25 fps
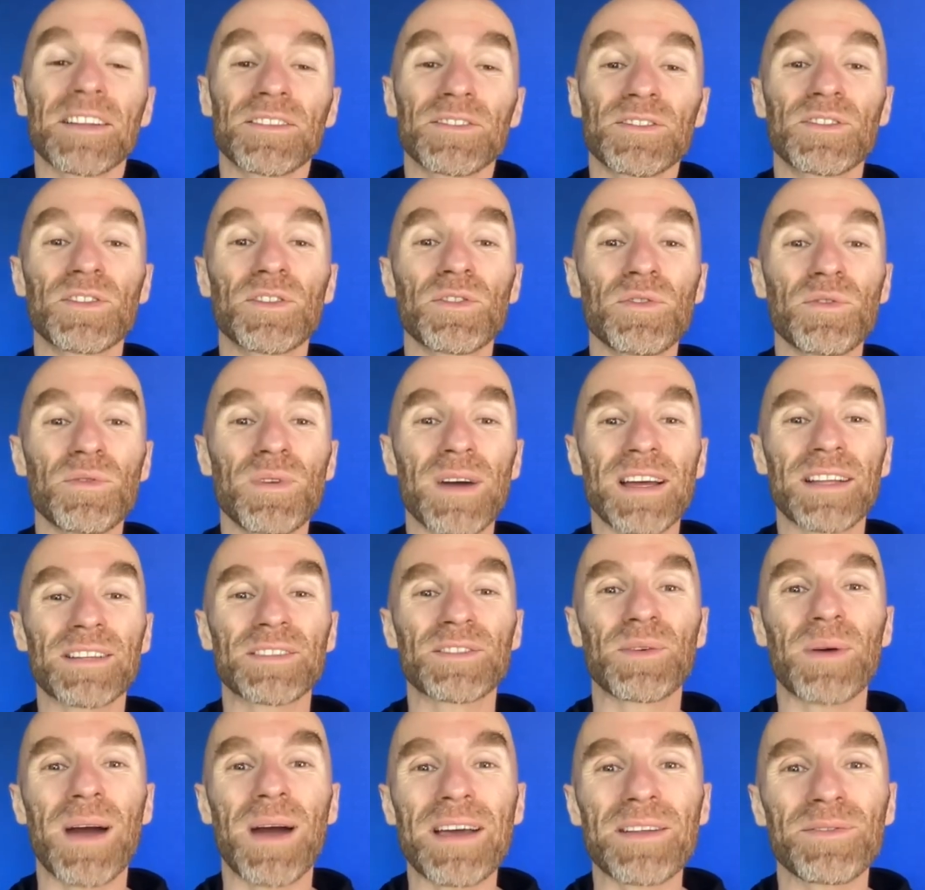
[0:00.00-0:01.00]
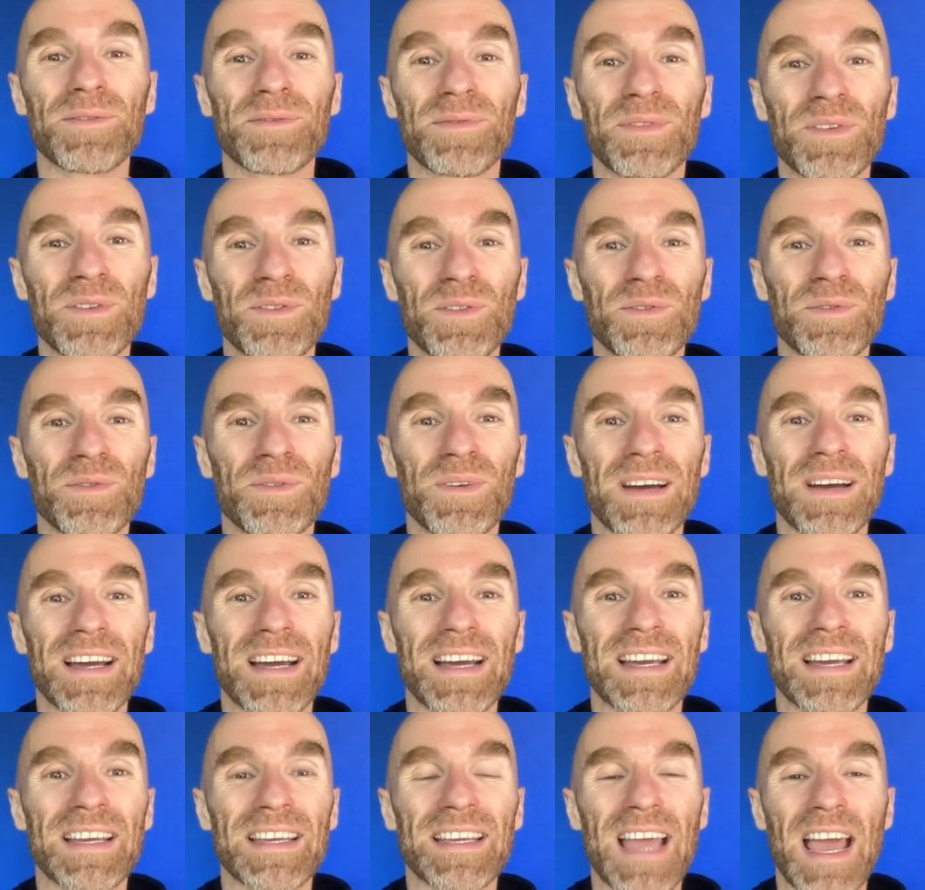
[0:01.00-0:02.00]
Do either of you
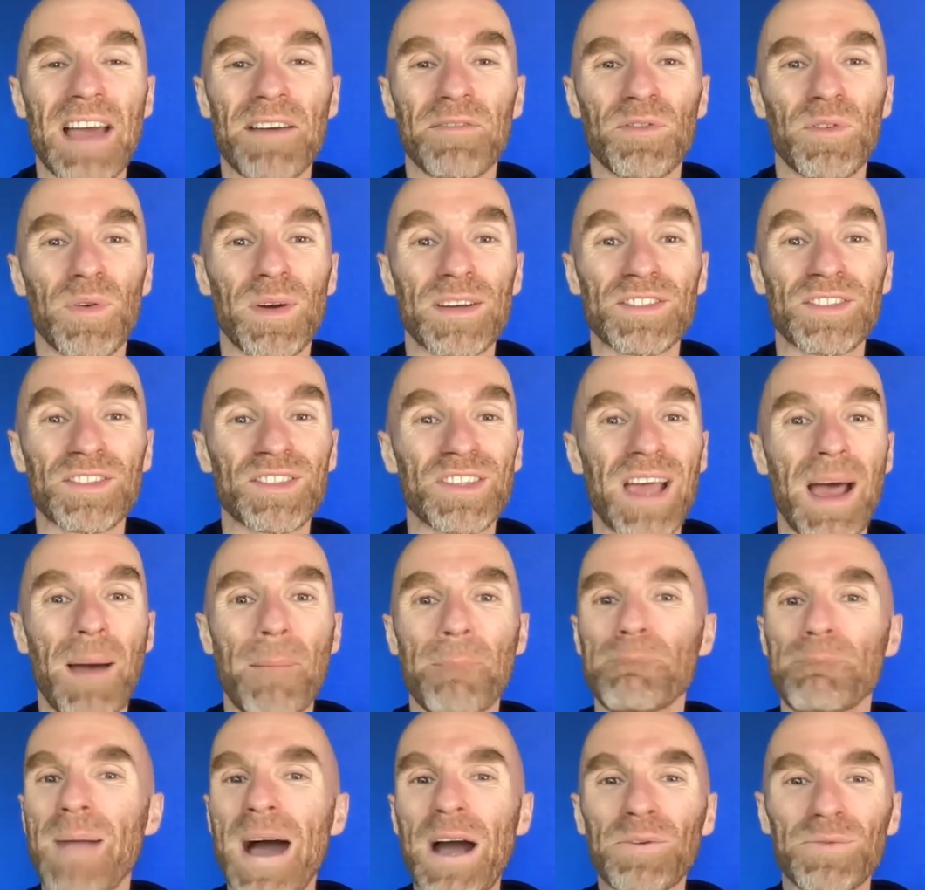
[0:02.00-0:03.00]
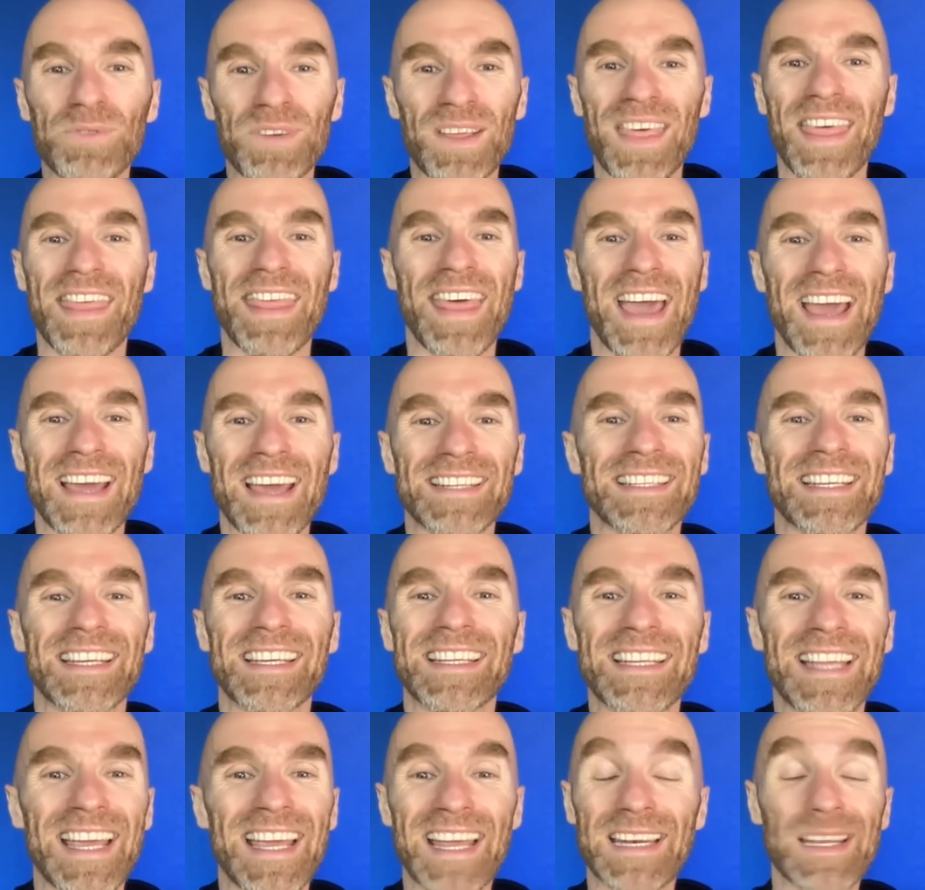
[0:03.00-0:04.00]
have questions about that
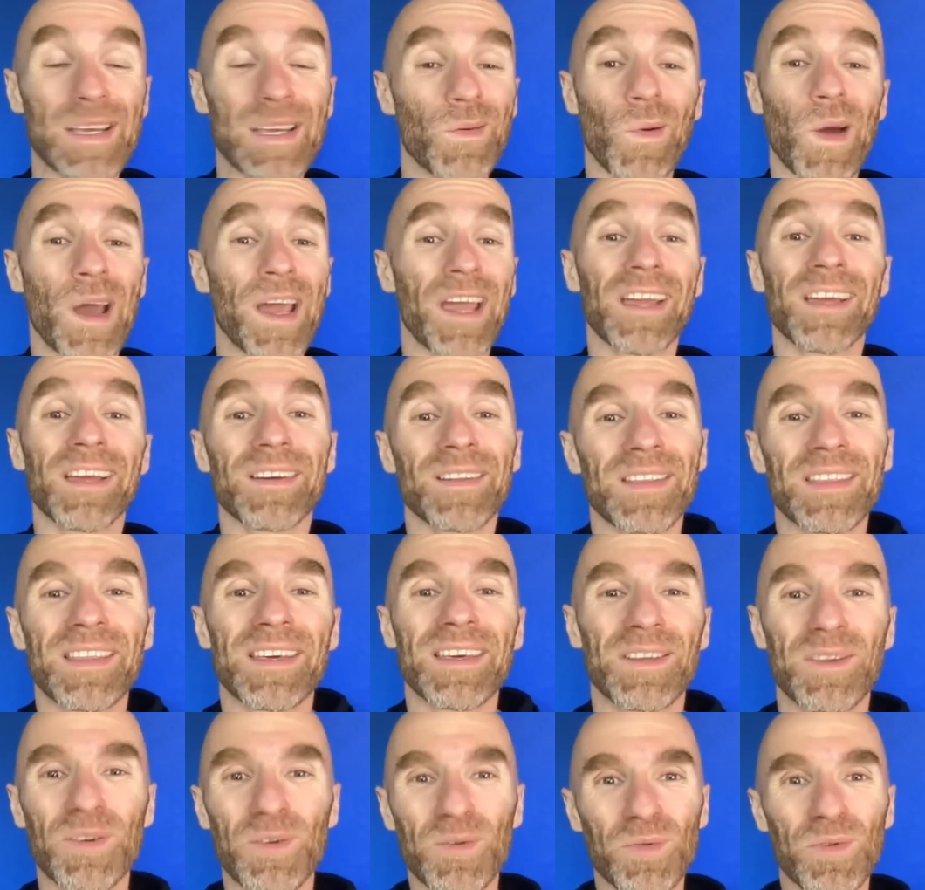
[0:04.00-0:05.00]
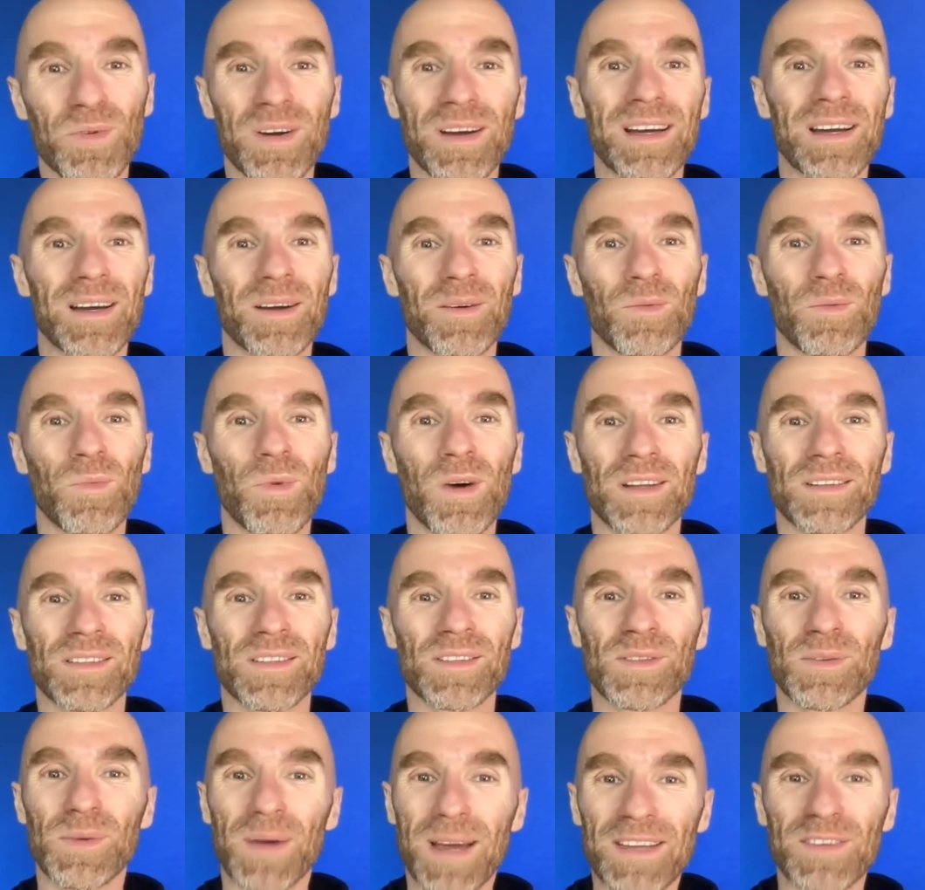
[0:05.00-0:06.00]
in any way that you want
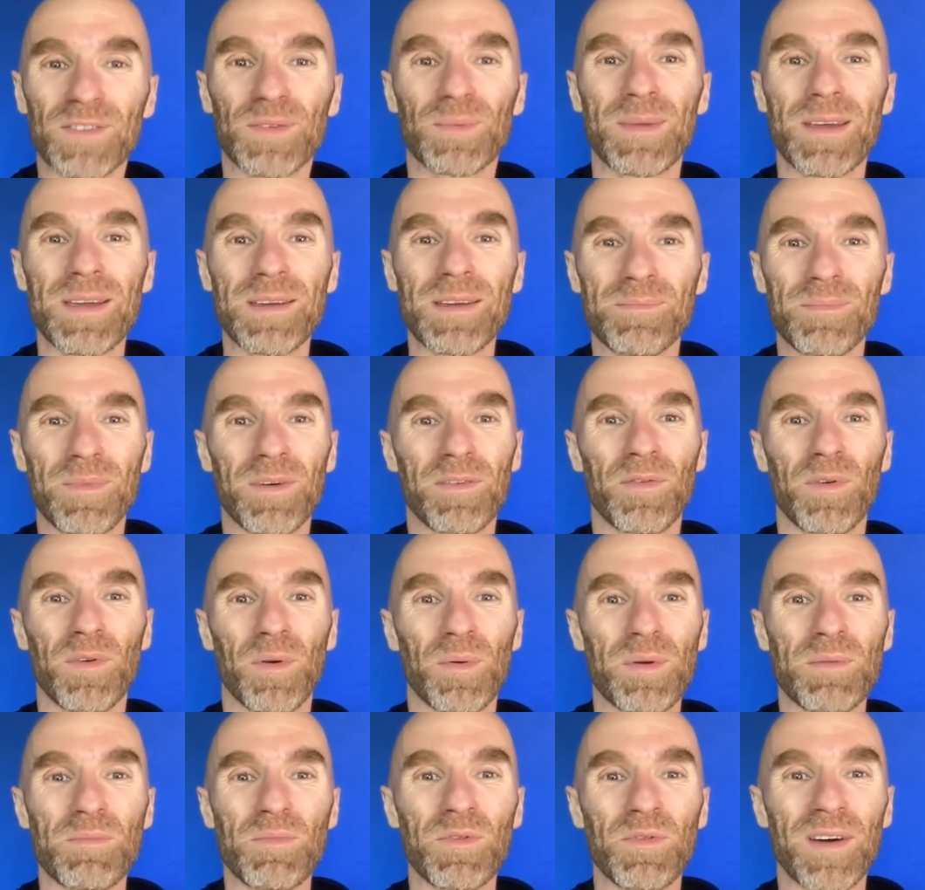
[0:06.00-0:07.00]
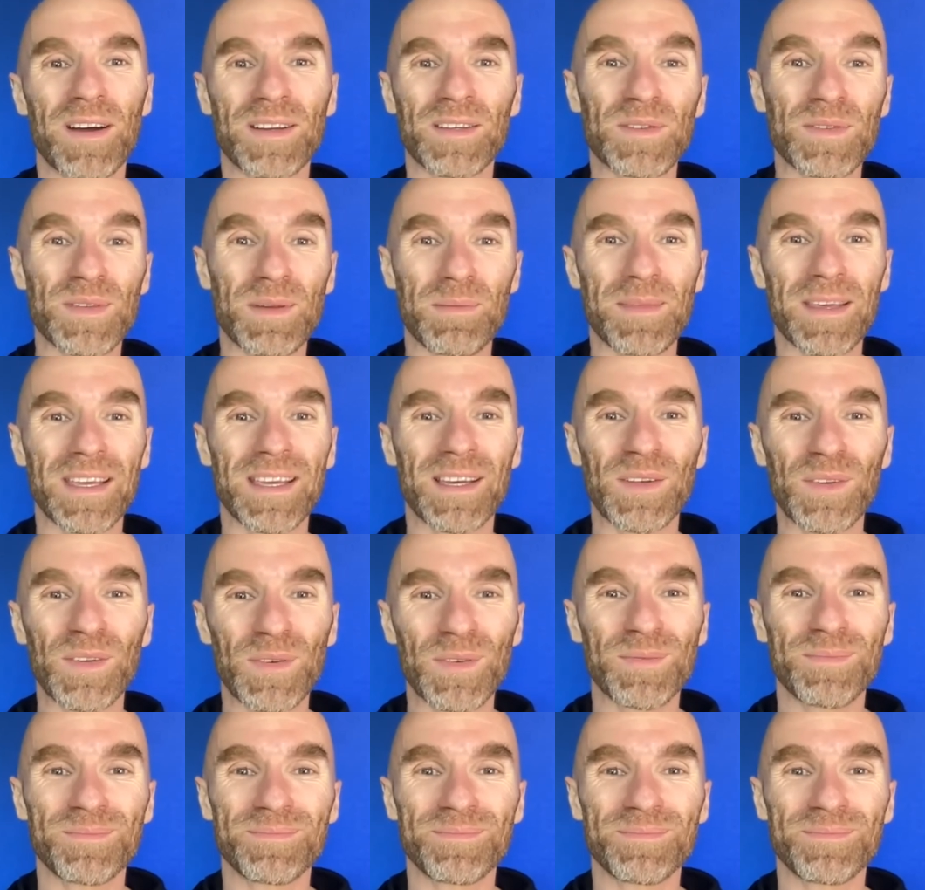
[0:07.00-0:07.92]
to ask me before we move on to something else?